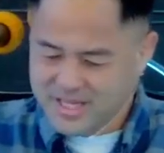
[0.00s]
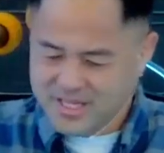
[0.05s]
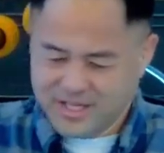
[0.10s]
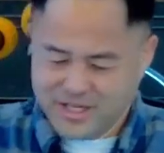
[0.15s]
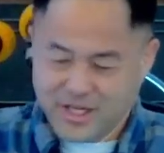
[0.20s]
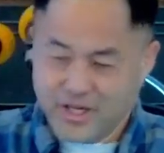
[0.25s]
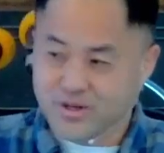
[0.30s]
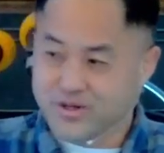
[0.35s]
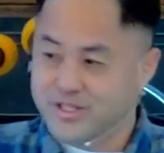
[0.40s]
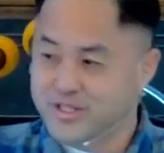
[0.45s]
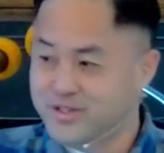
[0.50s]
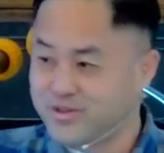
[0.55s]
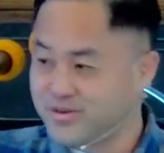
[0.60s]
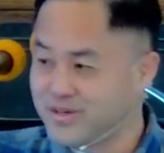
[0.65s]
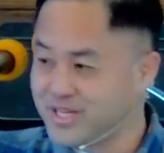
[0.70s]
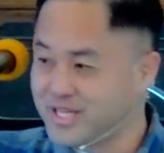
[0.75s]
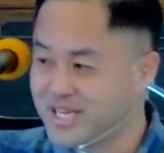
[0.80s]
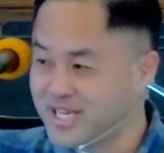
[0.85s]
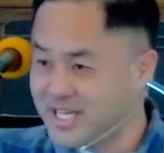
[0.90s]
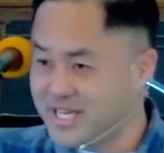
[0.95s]
Noah's
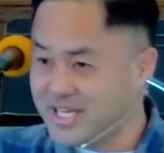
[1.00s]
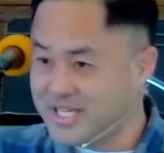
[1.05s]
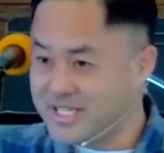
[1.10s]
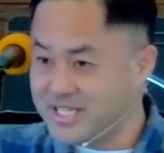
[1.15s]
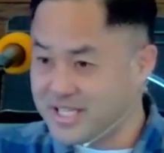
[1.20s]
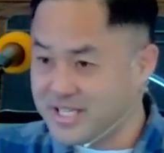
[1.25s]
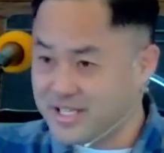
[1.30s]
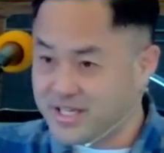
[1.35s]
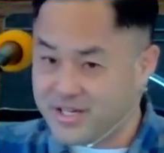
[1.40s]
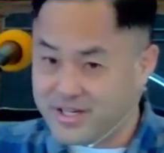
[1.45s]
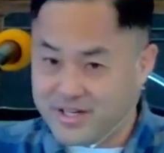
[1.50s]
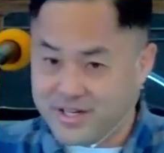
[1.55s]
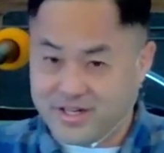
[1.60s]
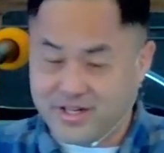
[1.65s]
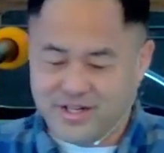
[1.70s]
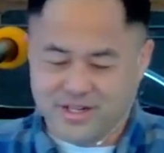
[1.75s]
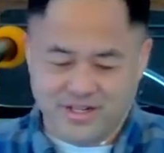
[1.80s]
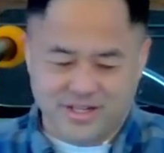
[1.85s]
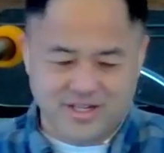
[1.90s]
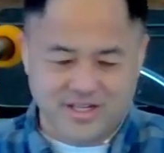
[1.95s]
three kids and
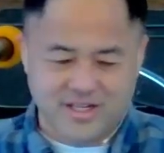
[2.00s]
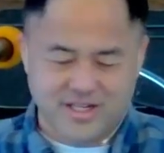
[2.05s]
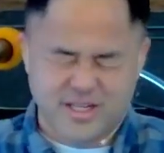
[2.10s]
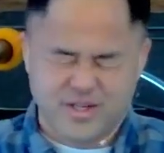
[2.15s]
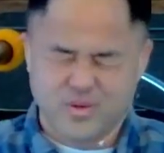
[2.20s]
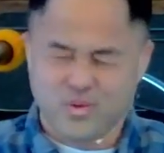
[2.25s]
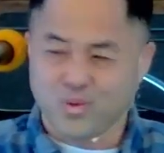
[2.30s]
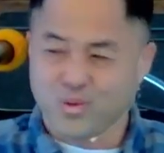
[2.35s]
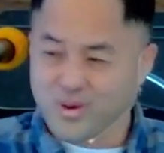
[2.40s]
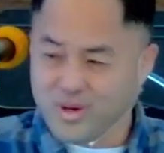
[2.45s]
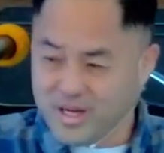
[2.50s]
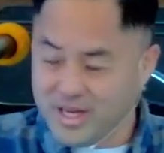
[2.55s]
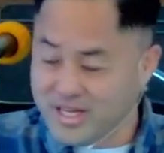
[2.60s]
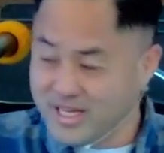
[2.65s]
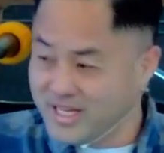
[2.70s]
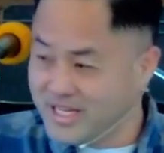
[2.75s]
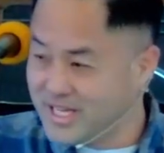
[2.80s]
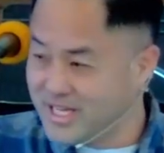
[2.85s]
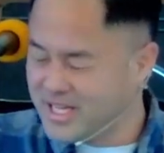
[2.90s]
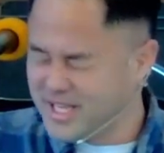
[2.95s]
their
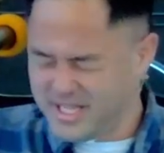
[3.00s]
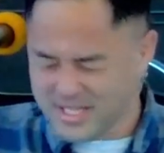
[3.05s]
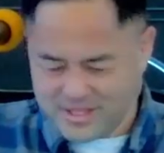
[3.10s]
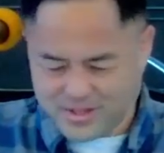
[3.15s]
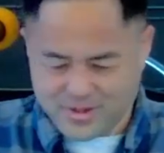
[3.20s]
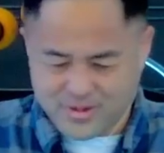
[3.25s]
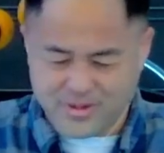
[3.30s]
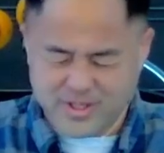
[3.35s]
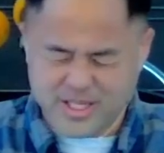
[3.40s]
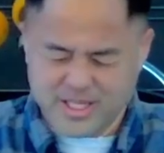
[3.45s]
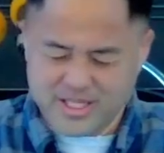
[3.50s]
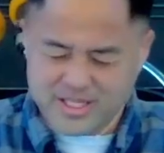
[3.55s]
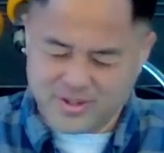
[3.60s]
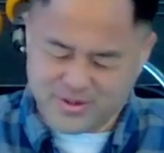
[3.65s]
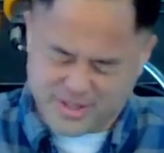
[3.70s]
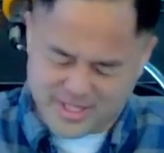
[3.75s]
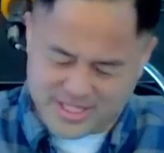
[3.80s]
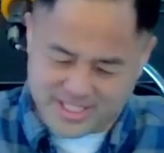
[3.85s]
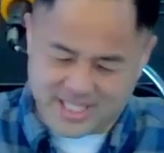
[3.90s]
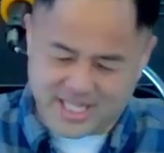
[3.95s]

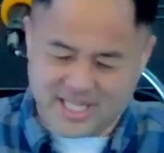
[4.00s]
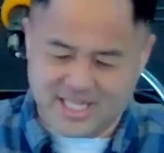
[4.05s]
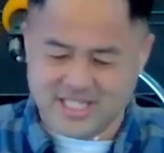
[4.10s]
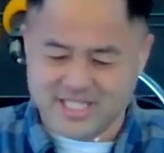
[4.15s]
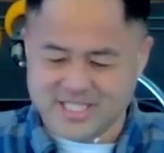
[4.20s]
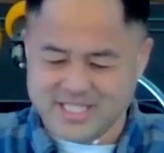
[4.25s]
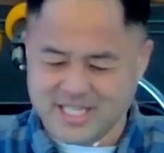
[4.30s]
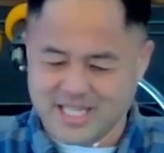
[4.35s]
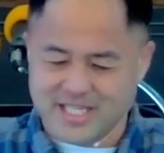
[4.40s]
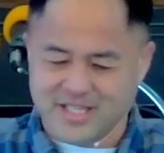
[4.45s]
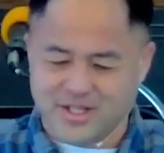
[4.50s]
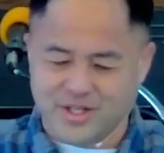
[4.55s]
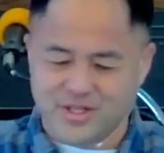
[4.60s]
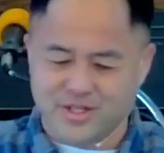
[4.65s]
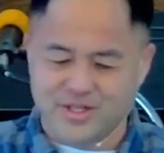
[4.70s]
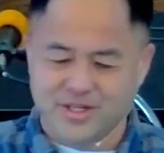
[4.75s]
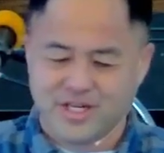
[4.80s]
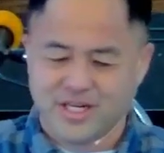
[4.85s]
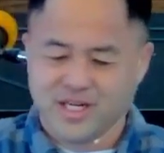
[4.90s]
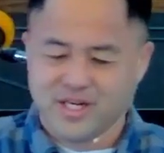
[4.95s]
three sons and
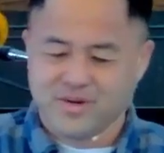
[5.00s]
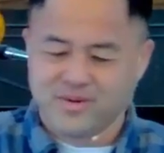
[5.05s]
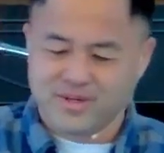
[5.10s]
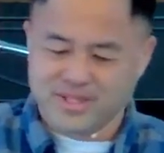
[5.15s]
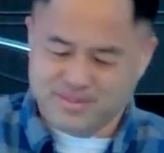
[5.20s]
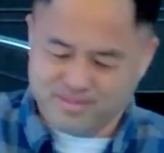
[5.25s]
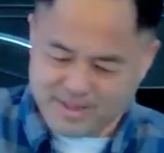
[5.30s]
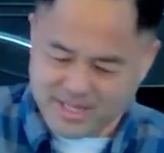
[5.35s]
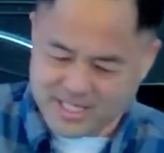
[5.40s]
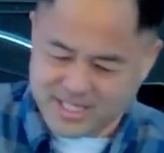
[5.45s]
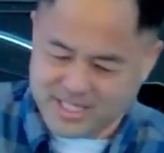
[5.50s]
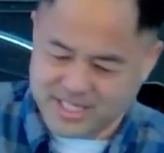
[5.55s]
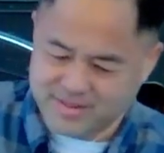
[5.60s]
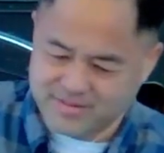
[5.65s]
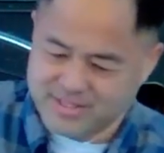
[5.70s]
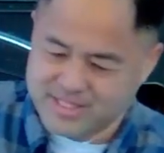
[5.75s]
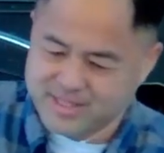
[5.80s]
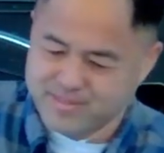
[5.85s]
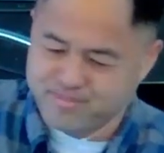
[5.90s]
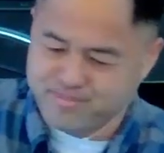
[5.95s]
their
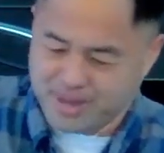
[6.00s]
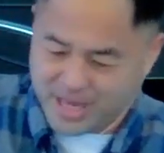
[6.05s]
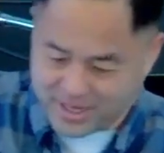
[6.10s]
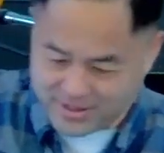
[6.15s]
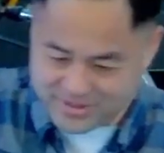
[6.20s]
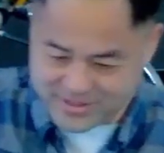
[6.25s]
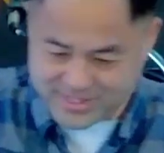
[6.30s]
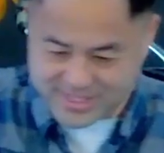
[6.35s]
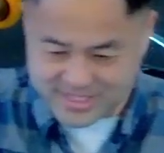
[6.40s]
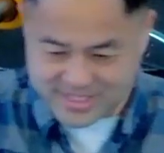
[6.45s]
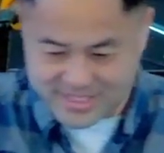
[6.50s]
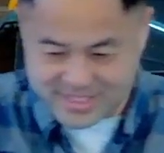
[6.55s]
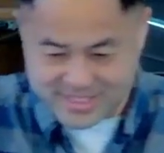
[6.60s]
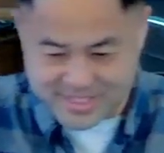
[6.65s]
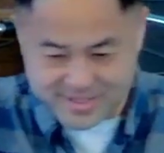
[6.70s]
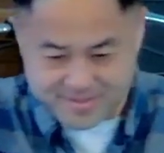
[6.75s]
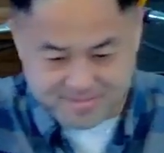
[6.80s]
respective spouses.